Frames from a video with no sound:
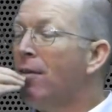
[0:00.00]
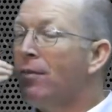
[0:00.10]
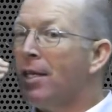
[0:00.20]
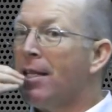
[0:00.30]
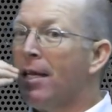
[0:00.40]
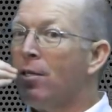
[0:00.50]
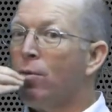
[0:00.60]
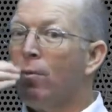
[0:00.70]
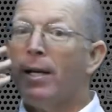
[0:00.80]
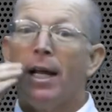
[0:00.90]
seen this
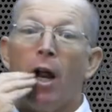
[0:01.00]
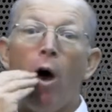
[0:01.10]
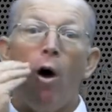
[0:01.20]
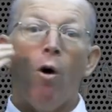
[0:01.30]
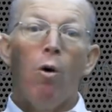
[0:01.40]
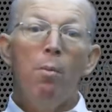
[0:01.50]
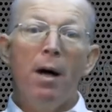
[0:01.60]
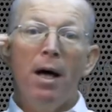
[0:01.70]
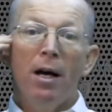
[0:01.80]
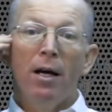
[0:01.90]
when we did
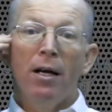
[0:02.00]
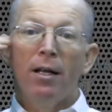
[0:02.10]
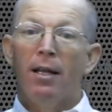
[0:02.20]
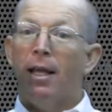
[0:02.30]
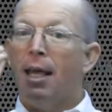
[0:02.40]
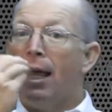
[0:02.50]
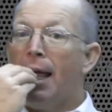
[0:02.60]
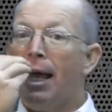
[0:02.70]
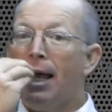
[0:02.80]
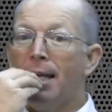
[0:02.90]
home.
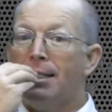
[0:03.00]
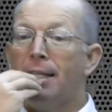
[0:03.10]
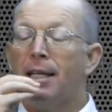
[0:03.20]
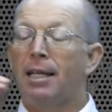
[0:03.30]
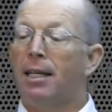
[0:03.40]
Eat.